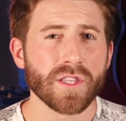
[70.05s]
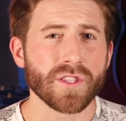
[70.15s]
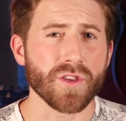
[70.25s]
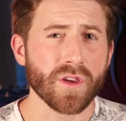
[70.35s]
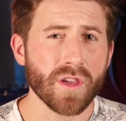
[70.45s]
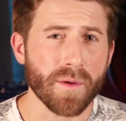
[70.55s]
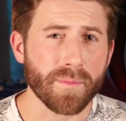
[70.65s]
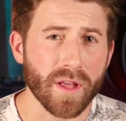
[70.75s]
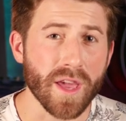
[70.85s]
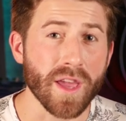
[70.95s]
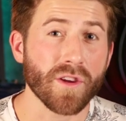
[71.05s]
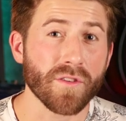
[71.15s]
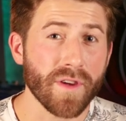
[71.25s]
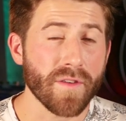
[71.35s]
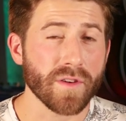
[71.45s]
so that you could get playing your
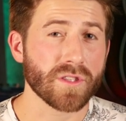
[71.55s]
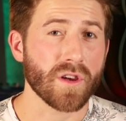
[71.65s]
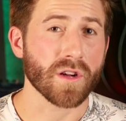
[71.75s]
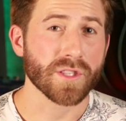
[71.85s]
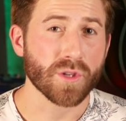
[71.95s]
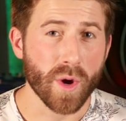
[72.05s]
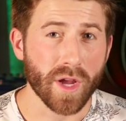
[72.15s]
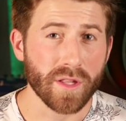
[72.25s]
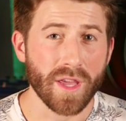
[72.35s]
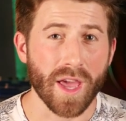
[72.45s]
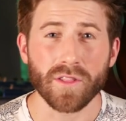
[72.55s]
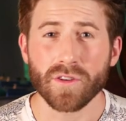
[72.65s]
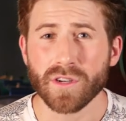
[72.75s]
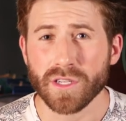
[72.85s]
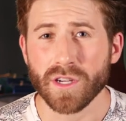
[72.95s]
favorite songs quickly and
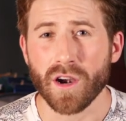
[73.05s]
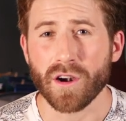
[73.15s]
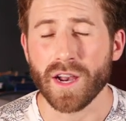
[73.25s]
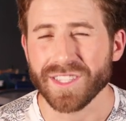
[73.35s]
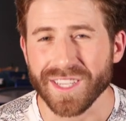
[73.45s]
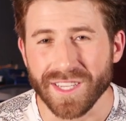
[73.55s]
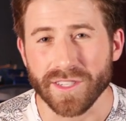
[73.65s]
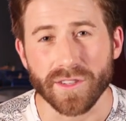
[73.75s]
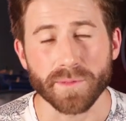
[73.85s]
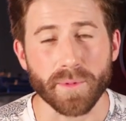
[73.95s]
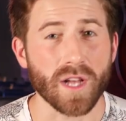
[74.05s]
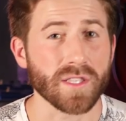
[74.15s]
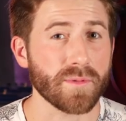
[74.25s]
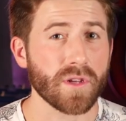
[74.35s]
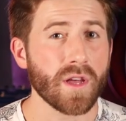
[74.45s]
learn guitar as easily as
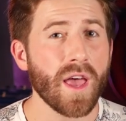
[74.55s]
possible.